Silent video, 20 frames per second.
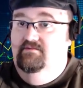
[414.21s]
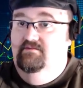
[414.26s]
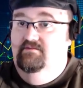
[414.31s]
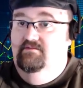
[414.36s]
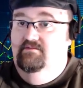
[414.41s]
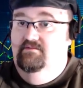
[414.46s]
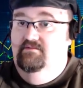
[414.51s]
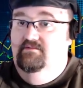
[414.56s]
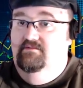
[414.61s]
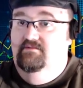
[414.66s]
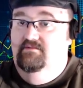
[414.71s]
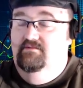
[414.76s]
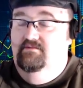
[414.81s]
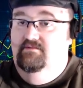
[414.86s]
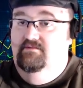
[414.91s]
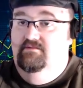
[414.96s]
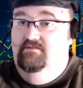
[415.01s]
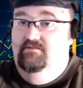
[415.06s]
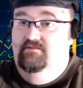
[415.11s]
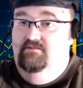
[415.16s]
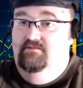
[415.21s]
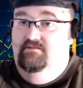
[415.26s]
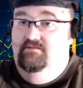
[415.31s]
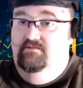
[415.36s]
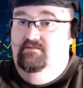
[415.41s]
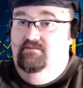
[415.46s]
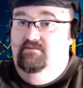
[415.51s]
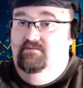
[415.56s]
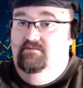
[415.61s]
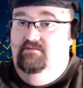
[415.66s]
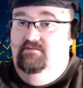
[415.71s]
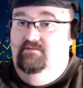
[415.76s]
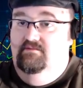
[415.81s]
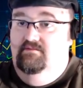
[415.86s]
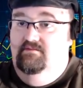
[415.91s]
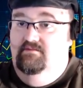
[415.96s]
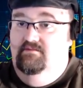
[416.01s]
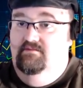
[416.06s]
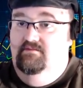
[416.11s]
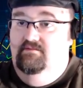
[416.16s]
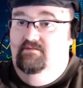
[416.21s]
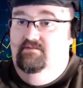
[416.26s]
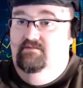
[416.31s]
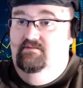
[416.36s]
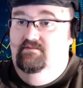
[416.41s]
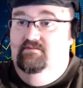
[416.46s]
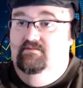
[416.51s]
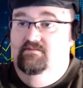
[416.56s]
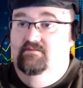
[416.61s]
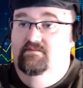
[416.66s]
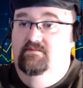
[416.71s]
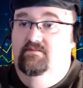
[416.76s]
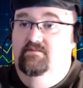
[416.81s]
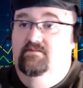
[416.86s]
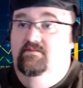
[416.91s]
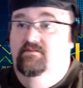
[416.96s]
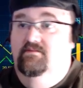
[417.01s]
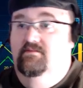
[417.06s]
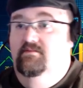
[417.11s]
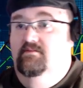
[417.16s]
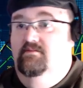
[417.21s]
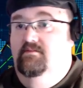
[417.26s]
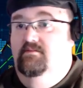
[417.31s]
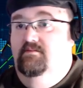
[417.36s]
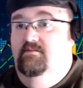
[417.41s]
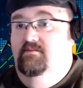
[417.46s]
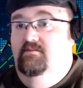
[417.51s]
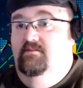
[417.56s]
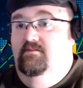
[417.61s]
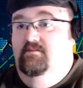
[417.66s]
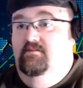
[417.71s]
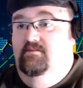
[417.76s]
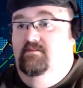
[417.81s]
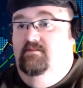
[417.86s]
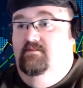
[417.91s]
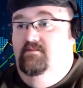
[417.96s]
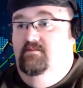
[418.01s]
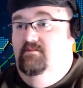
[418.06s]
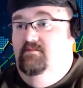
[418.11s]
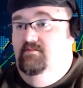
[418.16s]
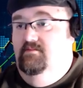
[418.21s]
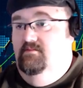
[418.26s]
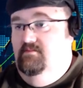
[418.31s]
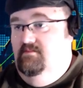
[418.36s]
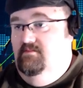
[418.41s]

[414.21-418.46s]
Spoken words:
(silence)